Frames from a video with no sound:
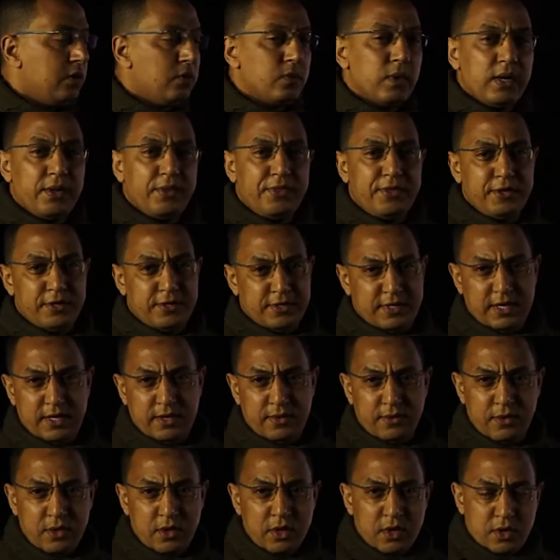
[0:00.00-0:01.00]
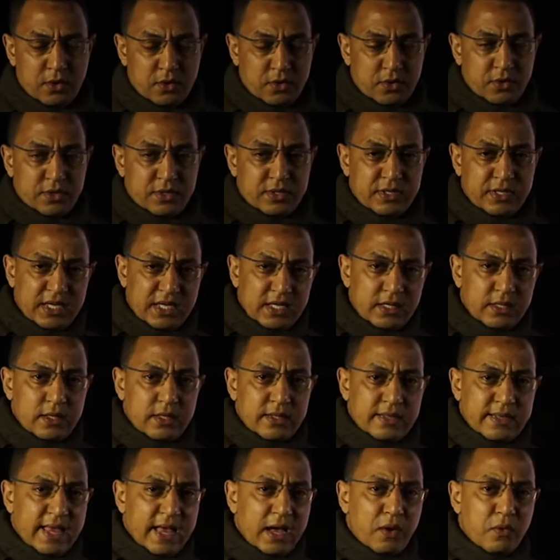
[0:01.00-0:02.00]
equal 13.
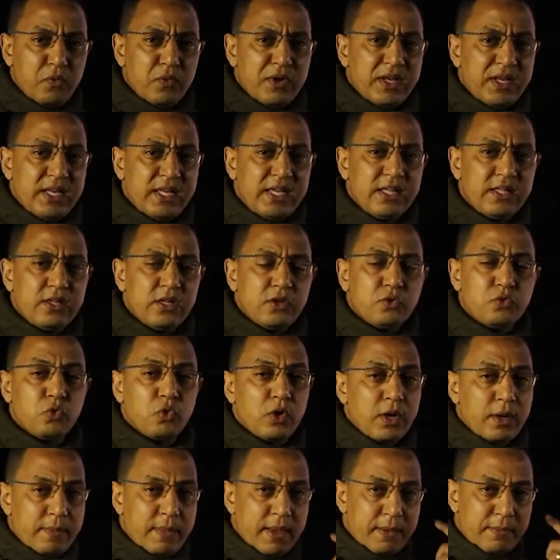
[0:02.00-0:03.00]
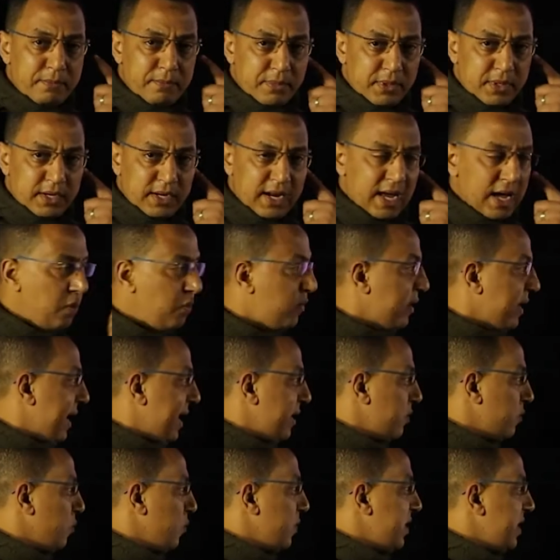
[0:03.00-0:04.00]
Now we need to remember how
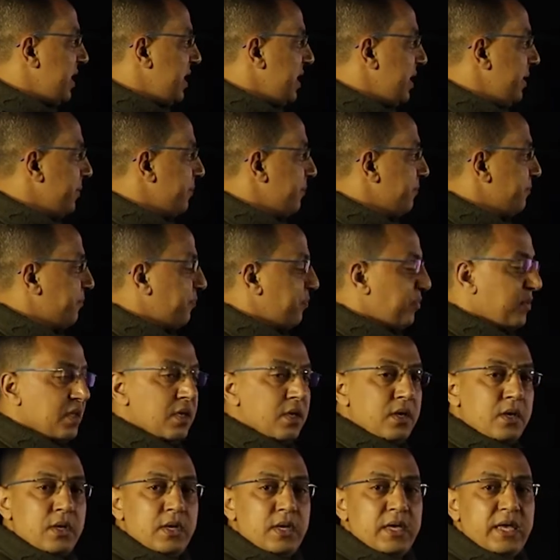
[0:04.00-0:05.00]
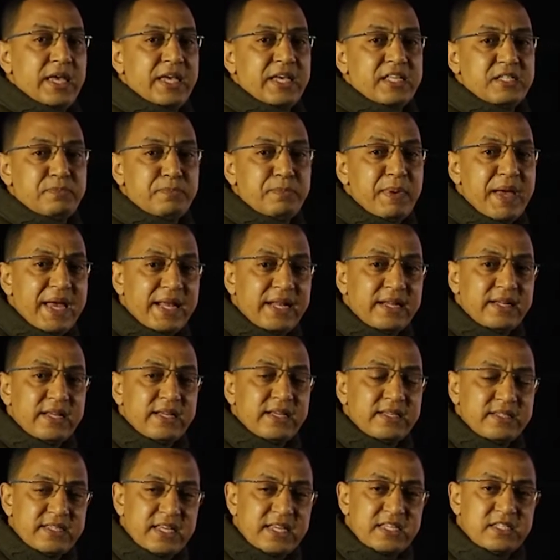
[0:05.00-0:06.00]
can we expand
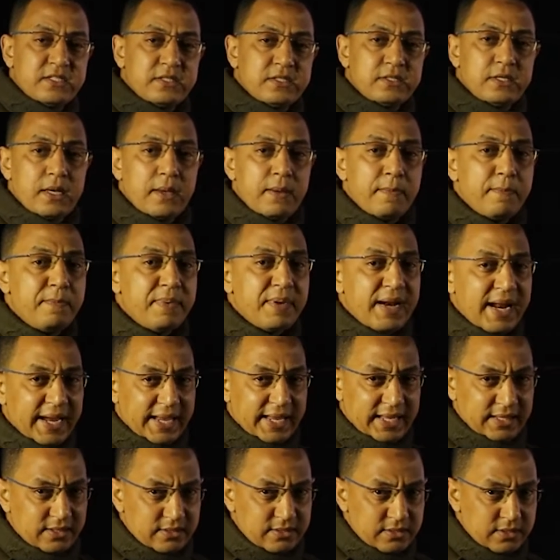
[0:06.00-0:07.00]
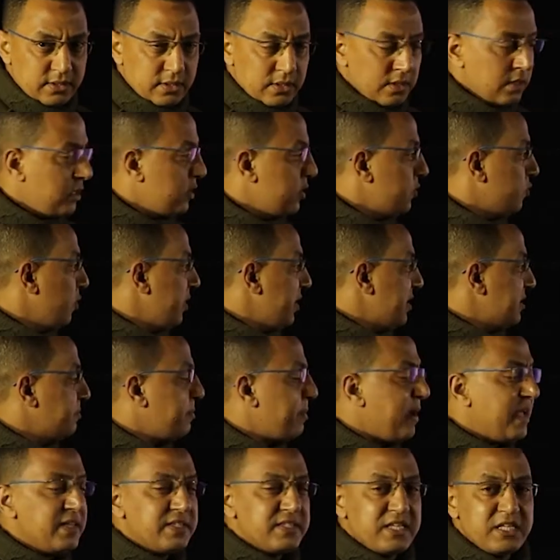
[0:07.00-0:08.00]
this bracket. To
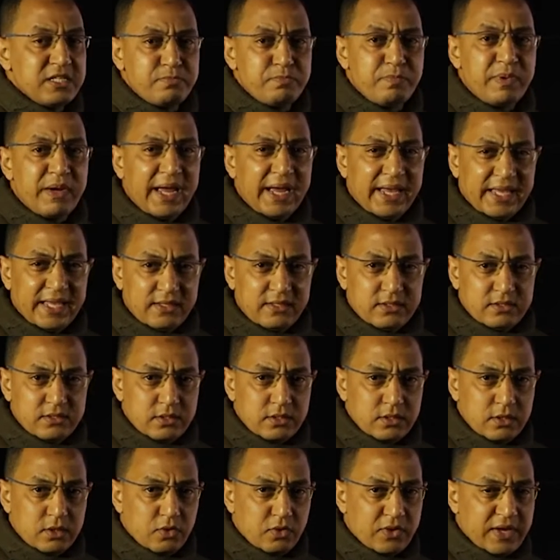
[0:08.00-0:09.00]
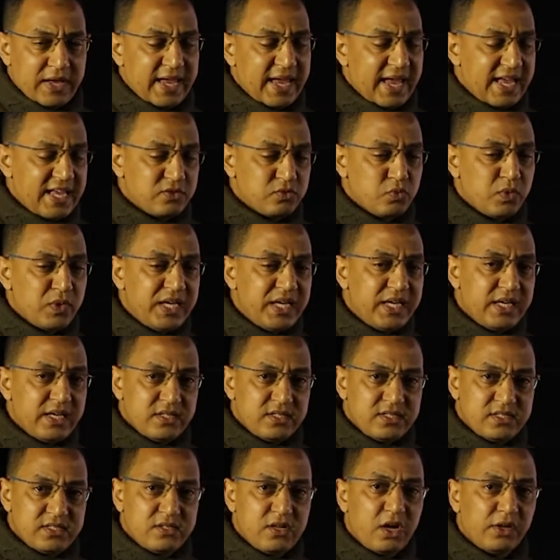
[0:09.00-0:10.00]
expand this bracket, okay, as we
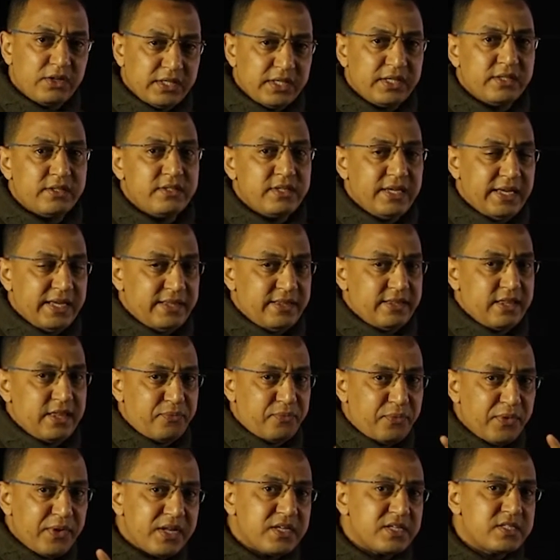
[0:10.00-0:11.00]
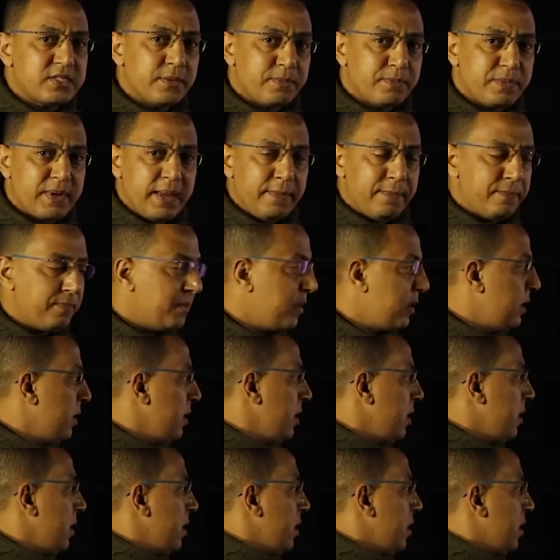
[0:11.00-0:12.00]
studied in the first prep,
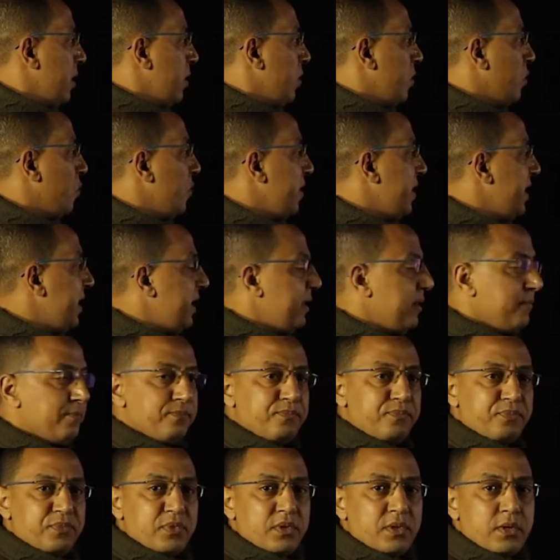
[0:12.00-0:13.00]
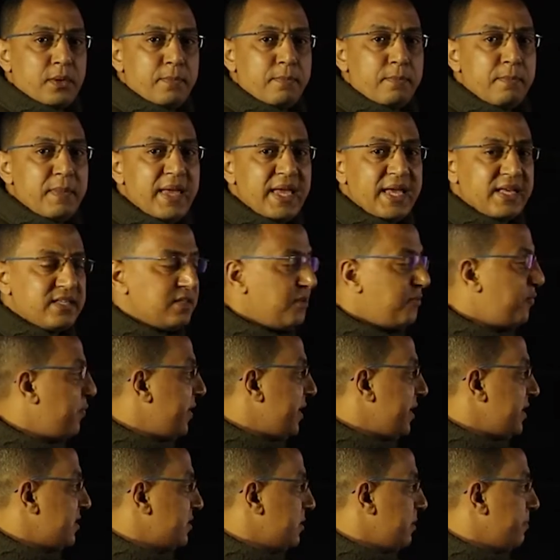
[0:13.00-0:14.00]
we make the
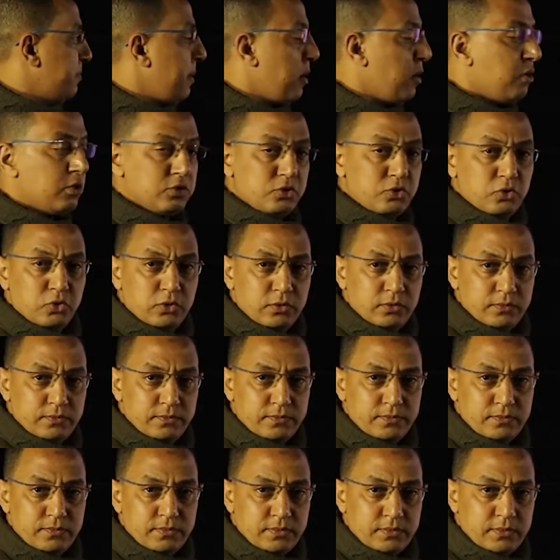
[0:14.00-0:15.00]
first power 2